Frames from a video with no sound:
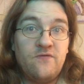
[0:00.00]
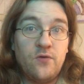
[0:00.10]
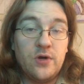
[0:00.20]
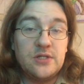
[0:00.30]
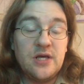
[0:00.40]

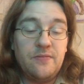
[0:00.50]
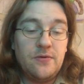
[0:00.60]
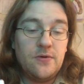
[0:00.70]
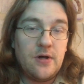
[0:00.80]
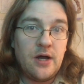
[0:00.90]
For
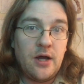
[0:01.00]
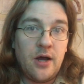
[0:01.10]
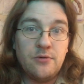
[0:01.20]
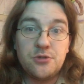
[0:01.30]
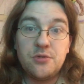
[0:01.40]
example,
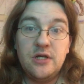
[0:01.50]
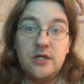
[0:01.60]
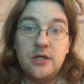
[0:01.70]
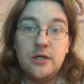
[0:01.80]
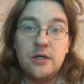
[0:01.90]
I was
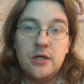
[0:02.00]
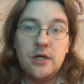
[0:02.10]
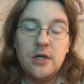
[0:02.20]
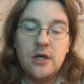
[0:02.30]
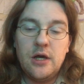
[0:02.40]
reading
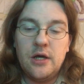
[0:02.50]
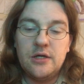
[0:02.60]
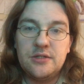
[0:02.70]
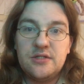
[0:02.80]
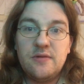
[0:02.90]

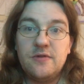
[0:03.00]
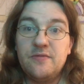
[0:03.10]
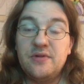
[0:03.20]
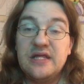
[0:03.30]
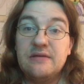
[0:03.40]
some of
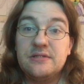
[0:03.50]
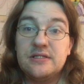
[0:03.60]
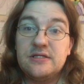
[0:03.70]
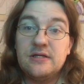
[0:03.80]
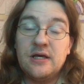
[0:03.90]
the
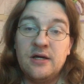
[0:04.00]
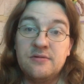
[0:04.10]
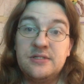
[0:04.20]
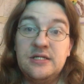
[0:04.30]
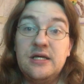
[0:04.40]
beliefs
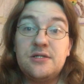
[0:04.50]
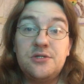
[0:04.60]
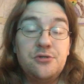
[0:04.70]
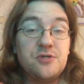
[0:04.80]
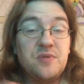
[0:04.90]
of
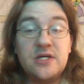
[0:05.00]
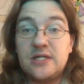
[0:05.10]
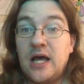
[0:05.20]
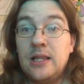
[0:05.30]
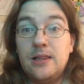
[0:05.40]
C.S. Lewis
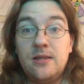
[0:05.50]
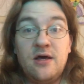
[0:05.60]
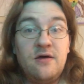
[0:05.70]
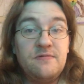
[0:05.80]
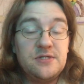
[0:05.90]
because I
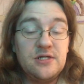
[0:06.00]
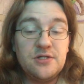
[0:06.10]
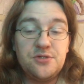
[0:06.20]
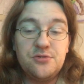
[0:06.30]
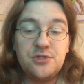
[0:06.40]
love
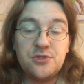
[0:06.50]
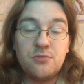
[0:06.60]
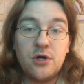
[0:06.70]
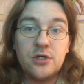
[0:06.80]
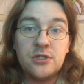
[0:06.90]
C.S. Lewis's
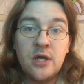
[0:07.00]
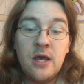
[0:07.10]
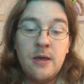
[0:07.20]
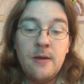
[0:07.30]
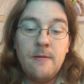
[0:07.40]
works.
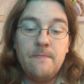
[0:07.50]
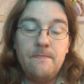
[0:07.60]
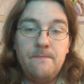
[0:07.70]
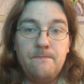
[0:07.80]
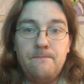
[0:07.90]

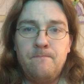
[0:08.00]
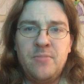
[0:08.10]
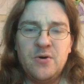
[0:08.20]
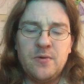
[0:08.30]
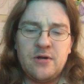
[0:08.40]

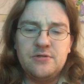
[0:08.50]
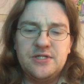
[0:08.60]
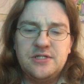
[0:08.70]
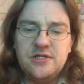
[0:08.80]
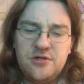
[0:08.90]
But when I
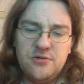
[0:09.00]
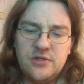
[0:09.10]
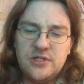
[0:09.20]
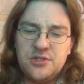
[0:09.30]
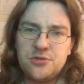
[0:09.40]
was listening to
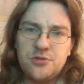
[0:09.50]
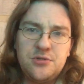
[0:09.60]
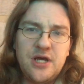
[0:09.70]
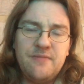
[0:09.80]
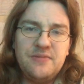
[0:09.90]
his
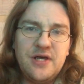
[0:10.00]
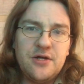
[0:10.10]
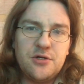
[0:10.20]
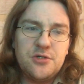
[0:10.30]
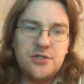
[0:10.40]
Screw Tape
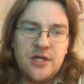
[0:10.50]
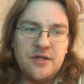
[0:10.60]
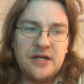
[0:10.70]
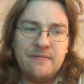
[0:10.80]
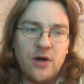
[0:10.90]
Letters,
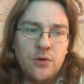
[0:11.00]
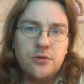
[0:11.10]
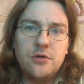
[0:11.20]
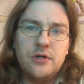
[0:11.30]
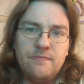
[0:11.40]
now that I'm
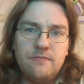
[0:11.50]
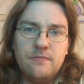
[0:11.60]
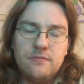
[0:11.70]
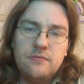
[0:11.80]
older and